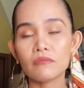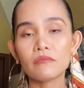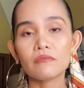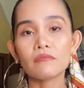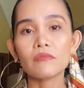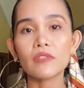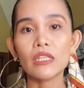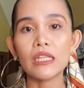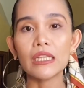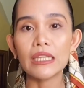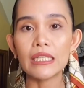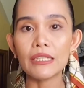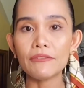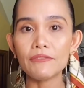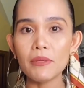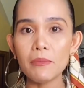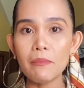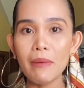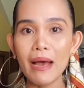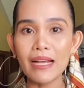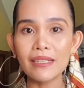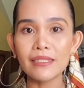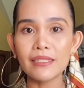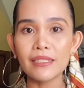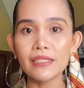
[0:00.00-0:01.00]
leave the
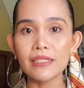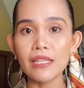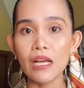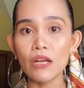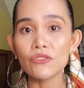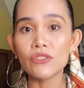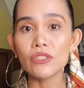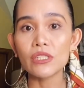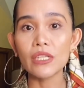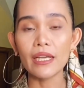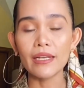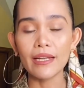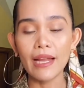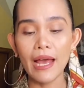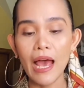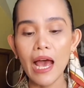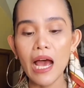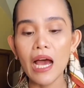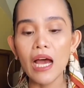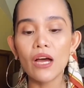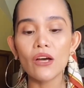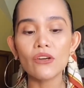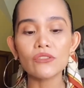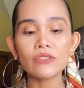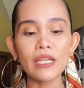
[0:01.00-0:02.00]
boxes outside the
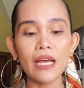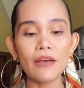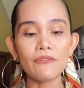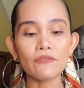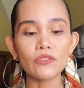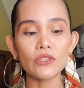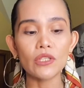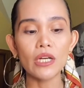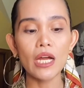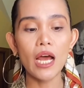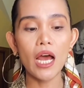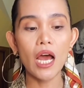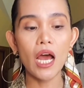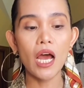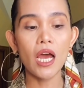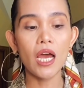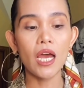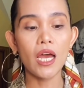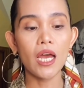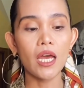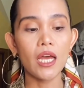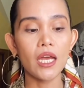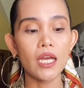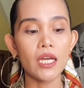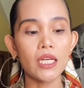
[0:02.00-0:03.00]
house after
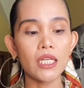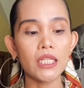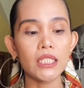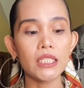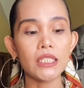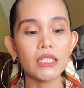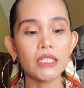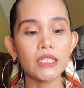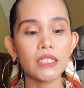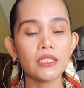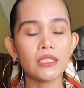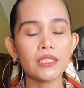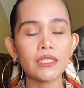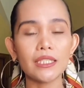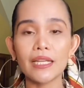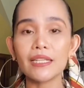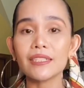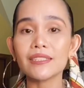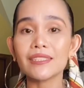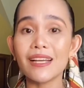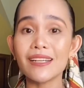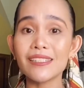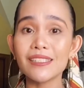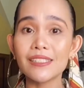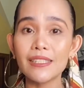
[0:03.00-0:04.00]
I
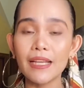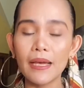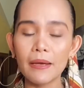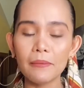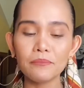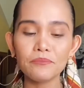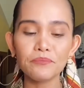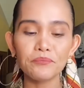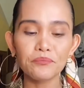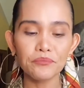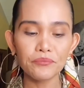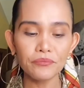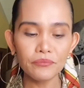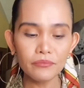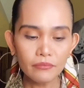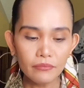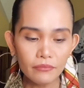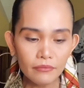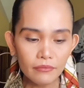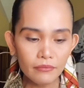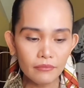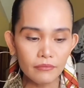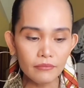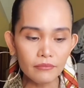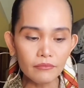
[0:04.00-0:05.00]
sanitize them.
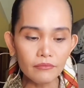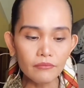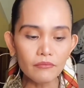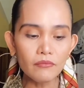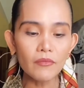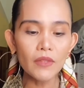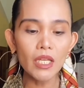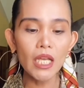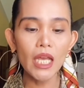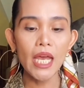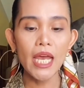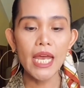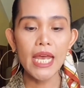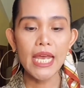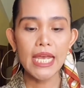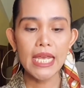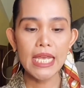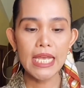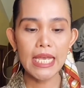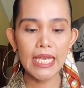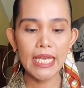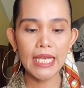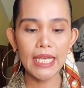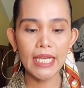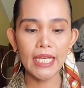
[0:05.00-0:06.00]

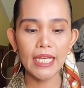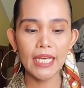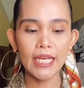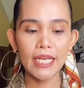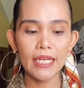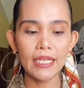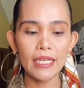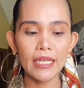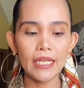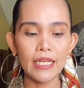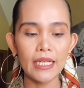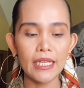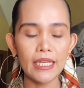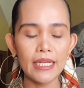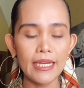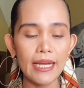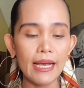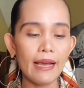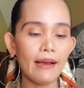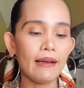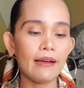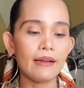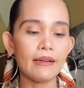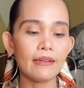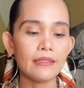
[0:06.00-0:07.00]
And
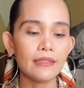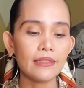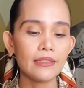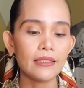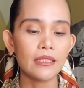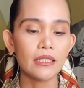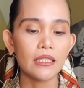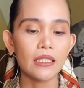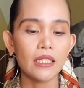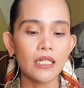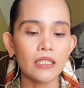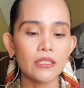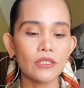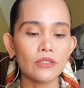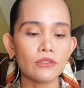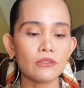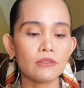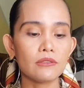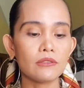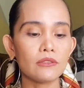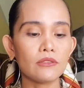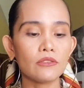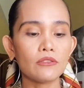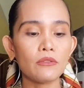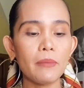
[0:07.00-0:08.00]
yeah,
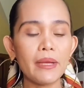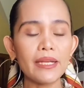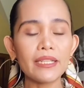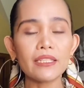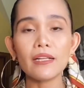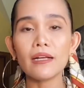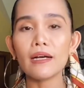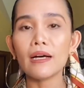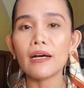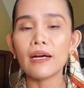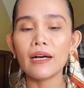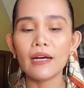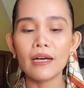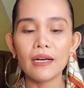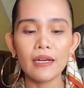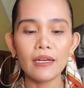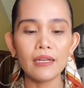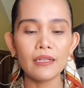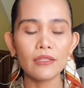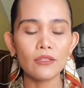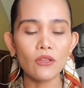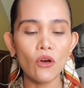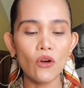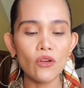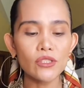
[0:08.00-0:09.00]
to make a
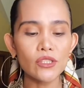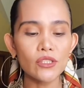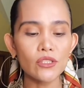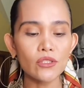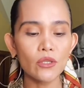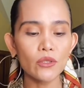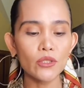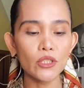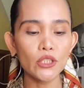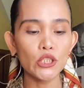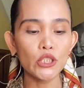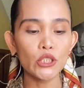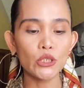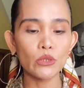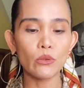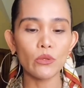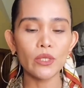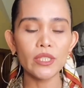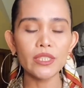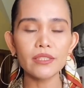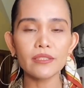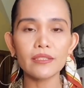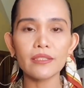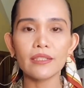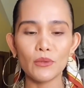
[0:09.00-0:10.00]
long story
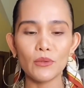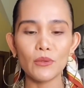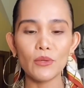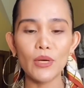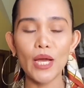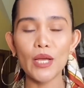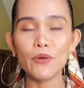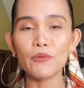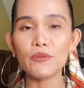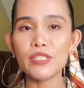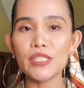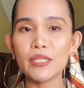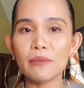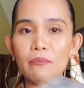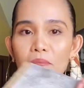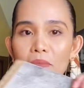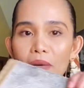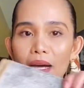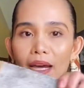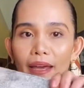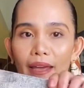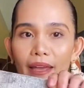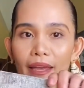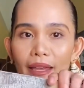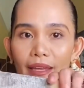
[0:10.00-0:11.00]
short, I received
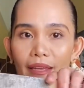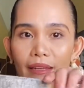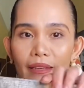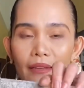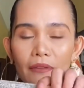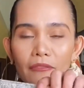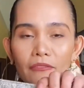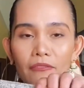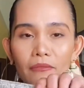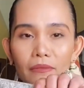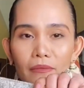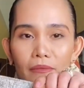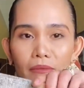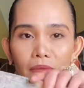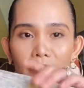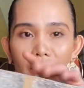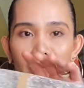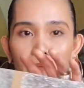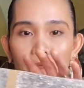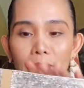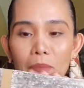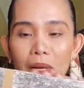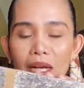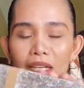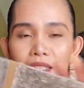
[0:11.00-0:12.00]
my
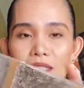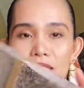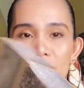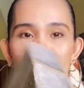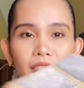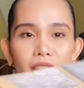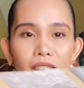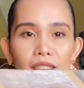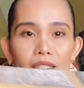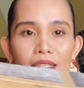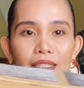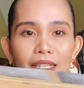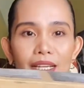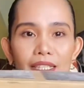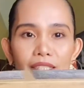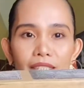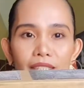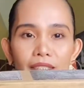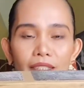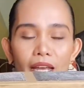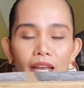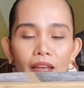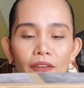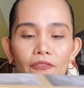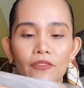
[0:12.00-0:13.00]
package
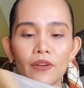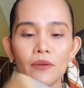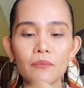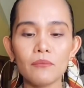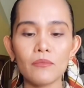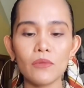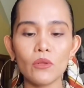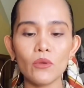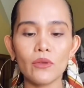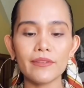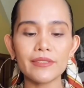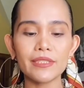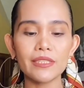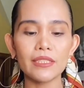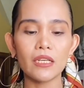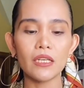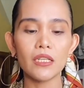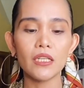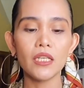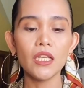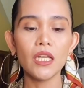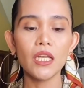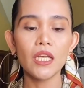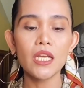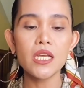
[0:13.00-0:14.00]
yesterday from Louis
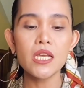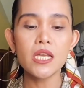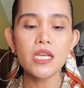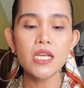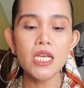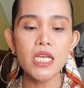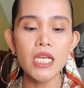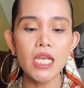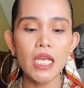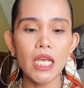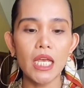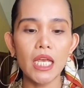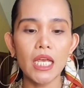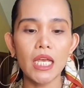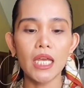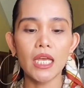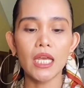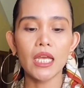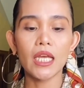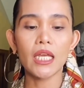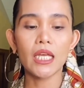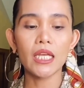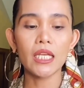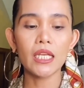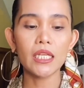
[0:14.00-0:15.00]
Vuitton,
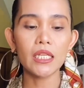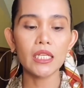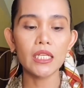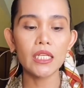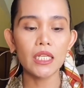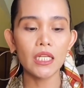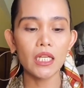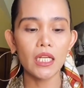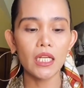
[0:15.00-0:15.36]
and